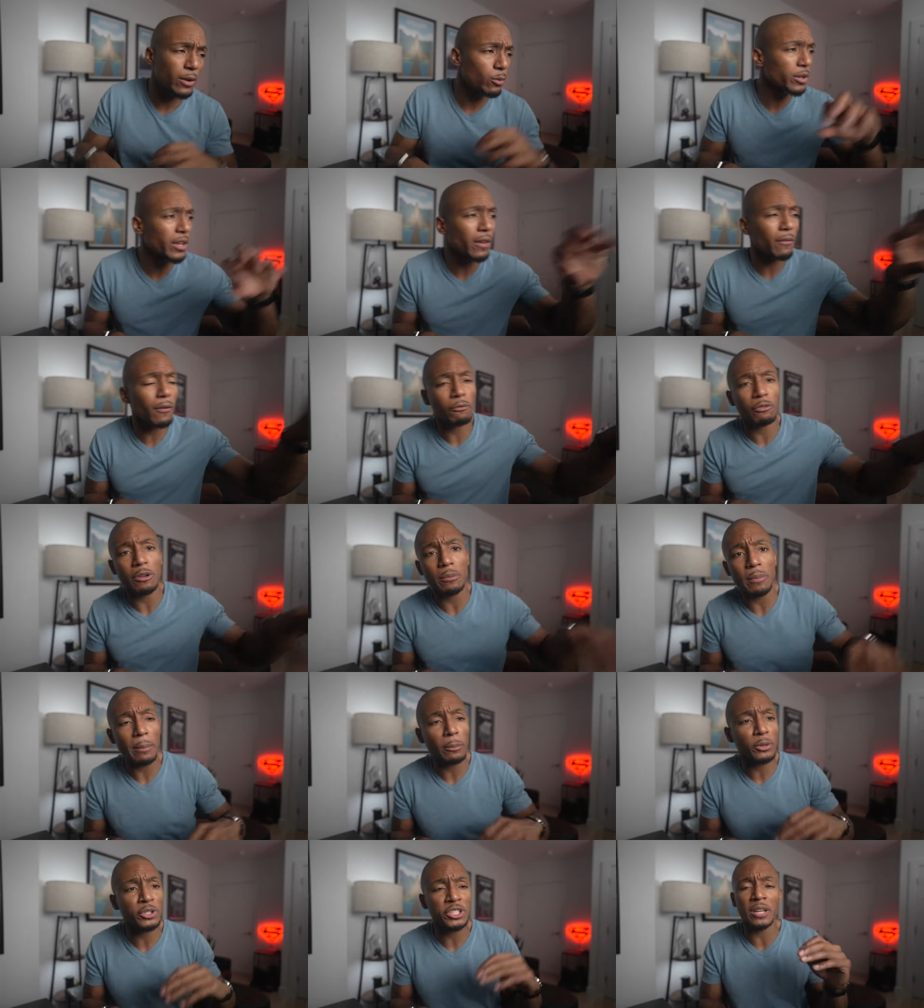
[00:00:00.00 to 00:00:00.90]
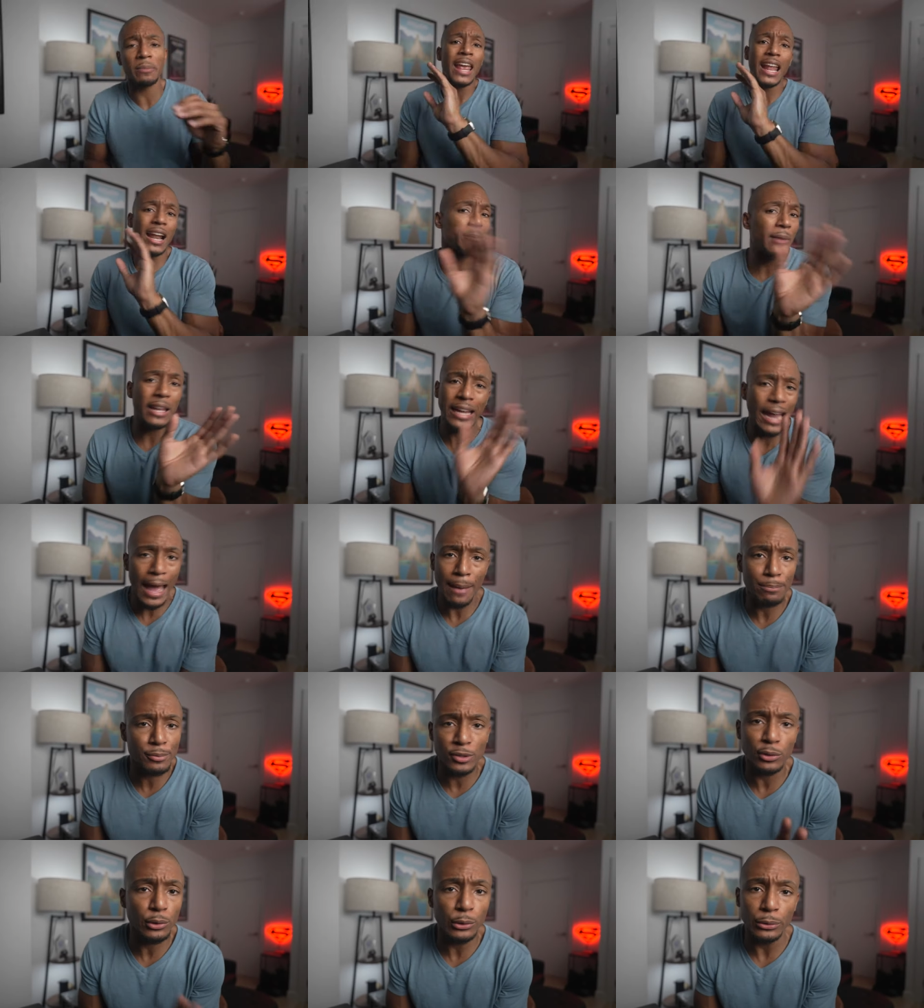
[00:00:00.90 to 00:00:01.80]
We'll give you a free membership. And I'm like,
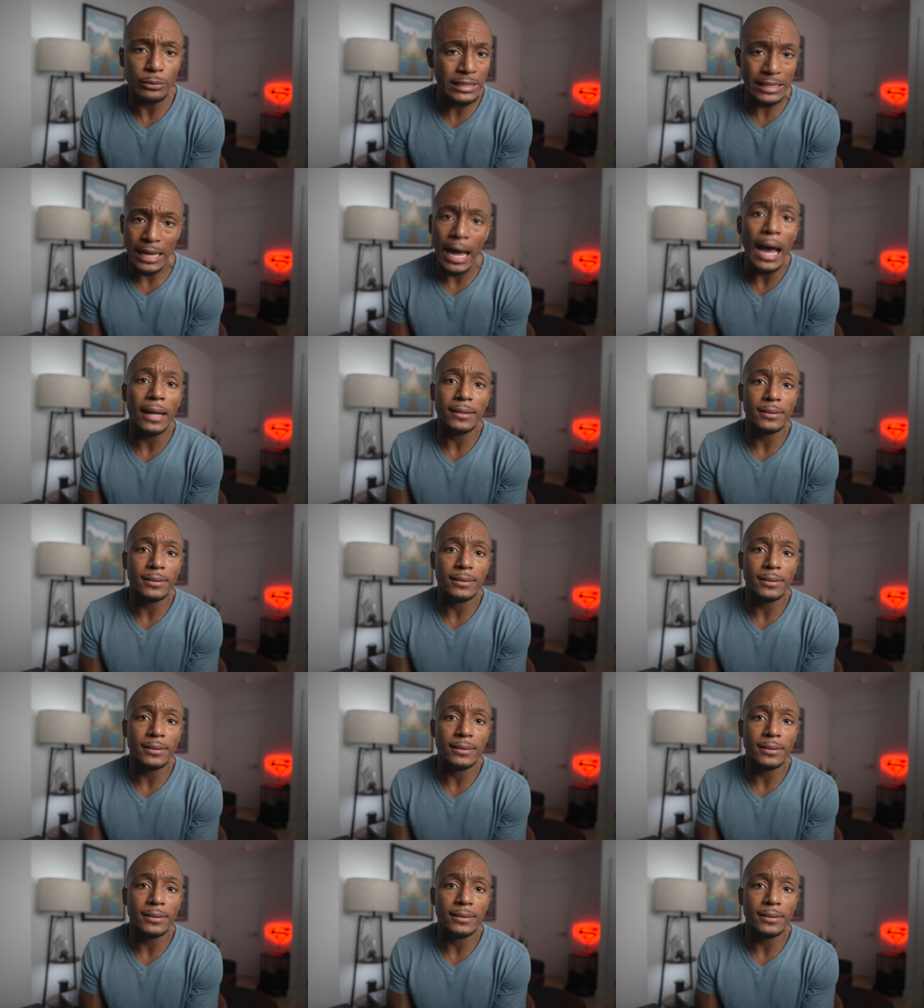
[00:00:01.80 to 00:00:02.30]
absolutely not.